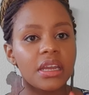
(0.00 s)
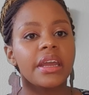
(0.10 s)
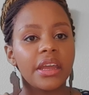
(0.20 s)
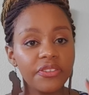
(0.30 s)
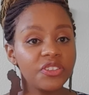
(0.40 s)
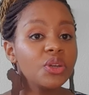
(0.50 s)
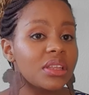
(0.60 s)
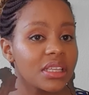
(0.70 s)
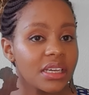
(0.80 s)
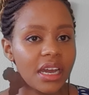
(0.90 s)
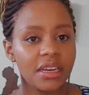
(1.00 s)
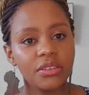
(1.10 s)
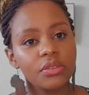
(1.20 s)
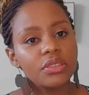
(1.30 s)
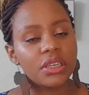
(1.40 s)
If you think I did
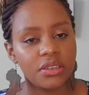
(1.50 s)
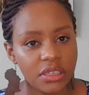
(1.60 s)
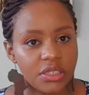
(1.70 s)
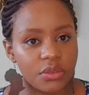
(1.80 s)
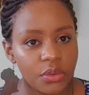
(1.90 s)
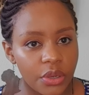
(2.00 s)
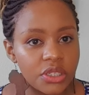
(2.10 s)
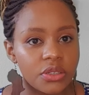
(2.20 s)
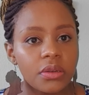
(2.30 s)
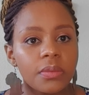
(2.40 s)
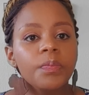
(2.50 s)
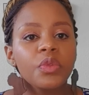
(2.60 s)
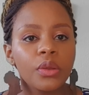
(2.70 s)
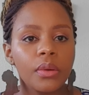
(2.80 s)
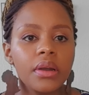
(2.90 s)
not address your question,
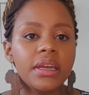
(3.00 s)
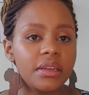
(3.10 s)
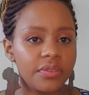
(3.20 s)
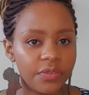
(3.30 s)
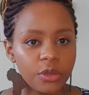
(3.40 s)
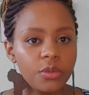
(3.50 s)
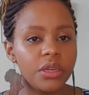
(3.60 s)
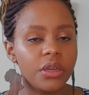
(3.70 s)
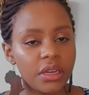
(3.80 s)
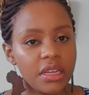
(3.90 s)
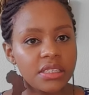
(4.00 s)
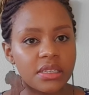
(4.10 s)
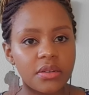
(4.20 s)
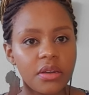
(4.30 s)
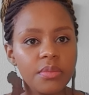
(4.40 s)
go ahead and follow me on
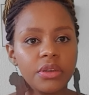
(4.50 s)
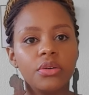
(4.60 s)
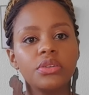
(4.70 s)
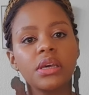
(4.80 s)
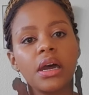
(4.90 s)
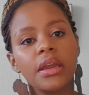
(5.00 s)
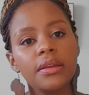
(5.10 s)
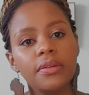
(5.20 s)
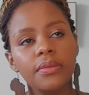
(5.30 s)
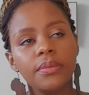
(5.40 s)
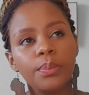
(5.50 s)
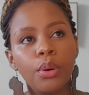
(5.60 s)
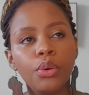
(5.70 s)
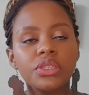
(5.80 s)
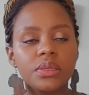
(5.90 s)
Instagram because I
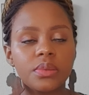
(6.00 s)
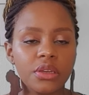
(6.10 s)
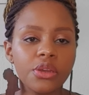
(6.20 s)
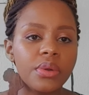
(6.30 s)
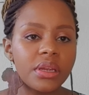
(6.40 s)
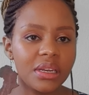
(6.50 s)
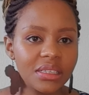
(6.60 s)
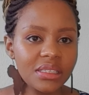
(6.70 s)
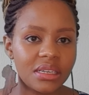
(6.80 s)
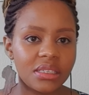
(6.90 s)
post Q&As there.